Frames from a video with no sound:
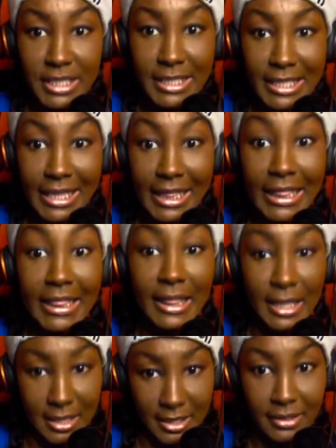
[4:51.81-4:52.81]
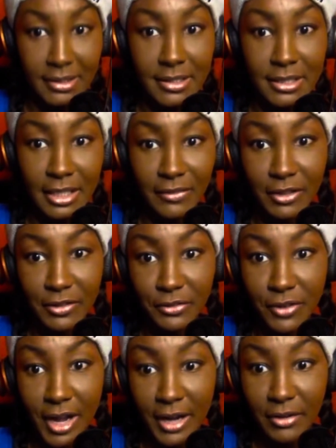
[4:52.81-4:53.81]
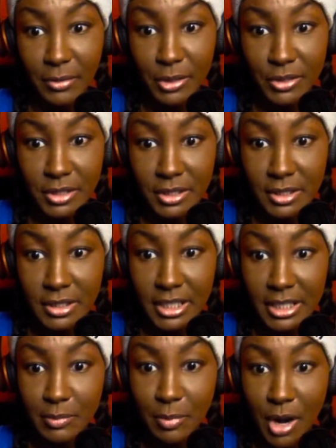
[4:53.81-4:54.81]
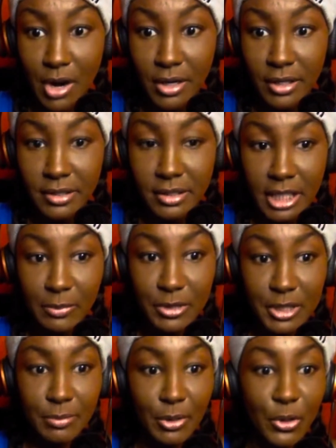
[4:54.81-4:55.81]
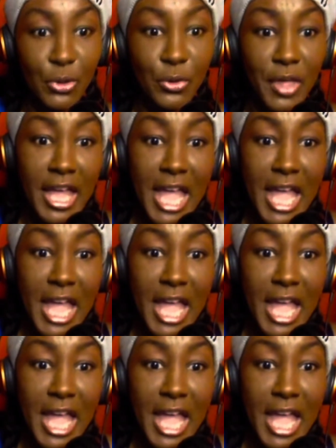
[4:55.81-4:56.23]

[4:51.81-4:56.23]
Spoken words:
Cynthia is giving you fire emojis and says bars. Keep it smooth.